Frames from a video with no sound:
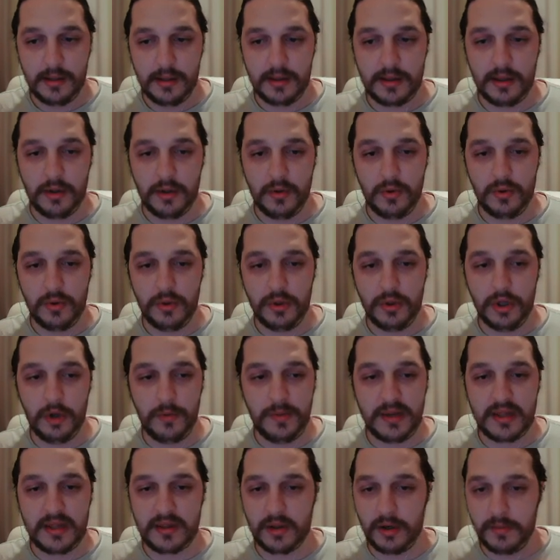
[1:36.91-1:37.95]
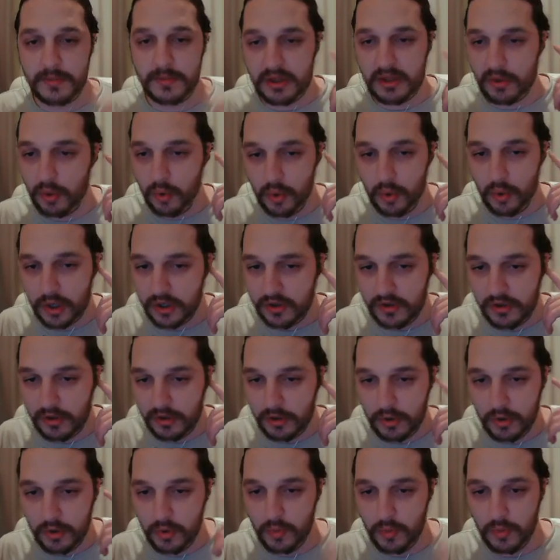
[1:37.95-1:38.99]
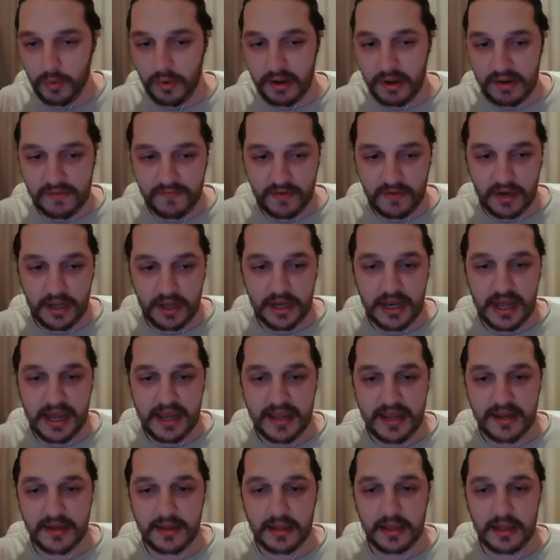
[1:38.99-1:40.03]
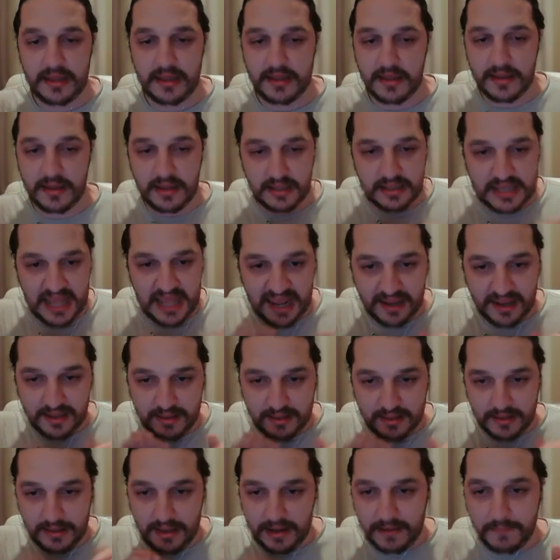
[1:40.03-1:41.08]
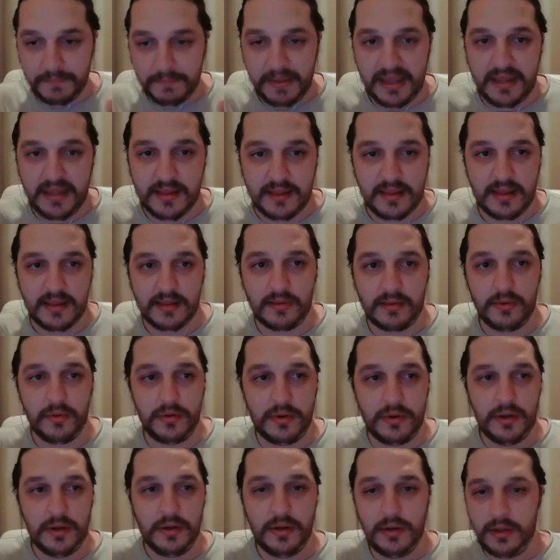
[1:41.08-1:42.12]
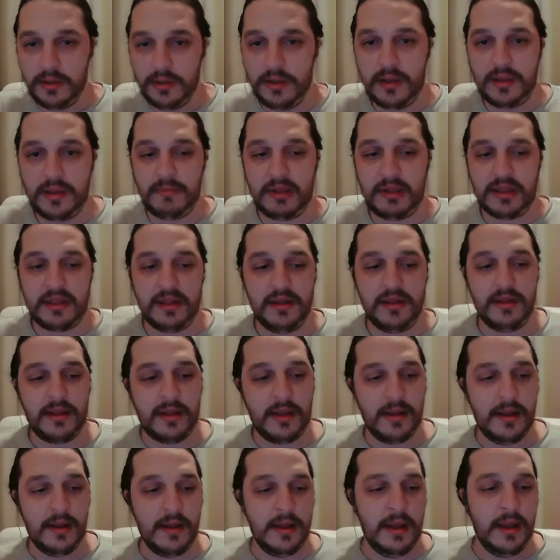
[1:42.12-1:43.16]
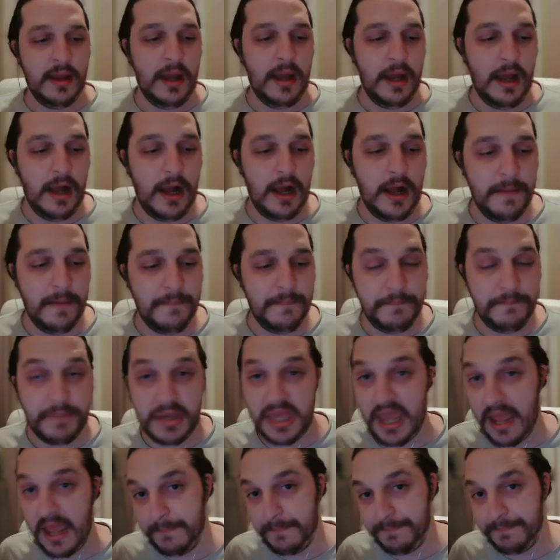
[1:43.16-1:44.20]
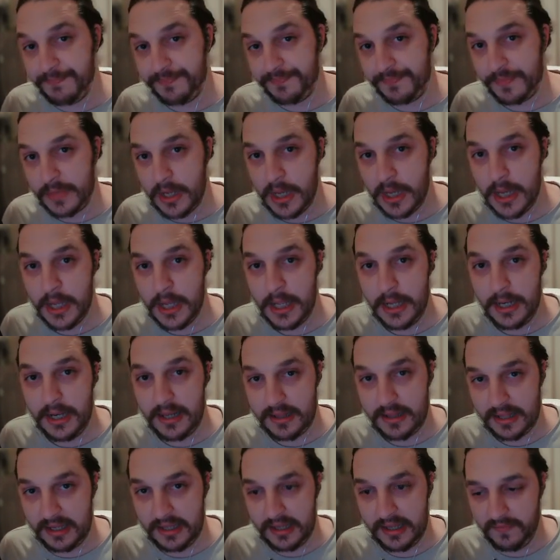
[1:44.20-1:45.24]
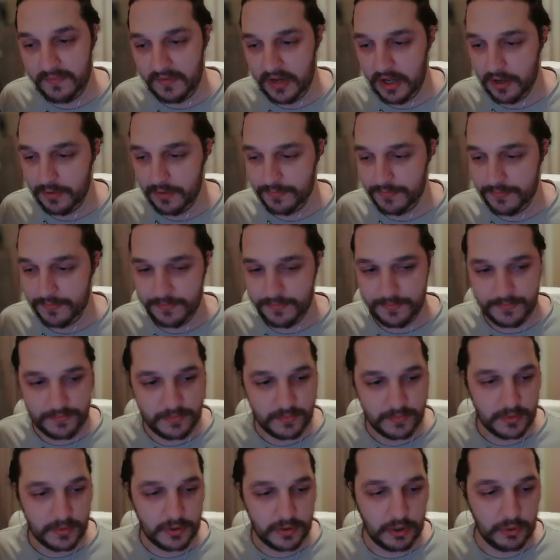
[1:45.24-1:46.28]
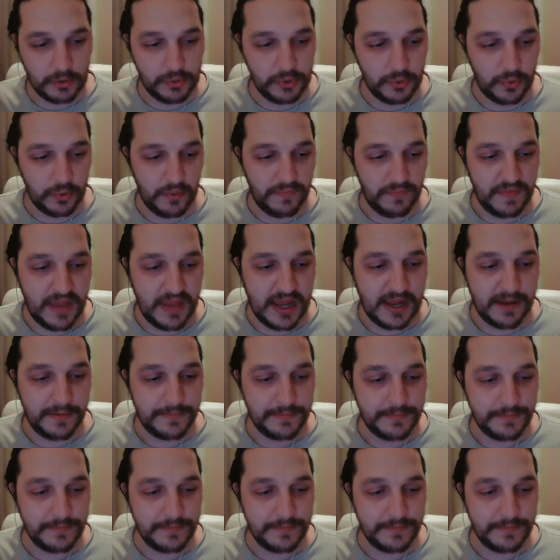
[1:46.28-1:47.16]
So nobody's going to be talking to you or anything like that. It's just a text like based Discord. Does that make sense? But yeah, let's get into the video. Go do all of that.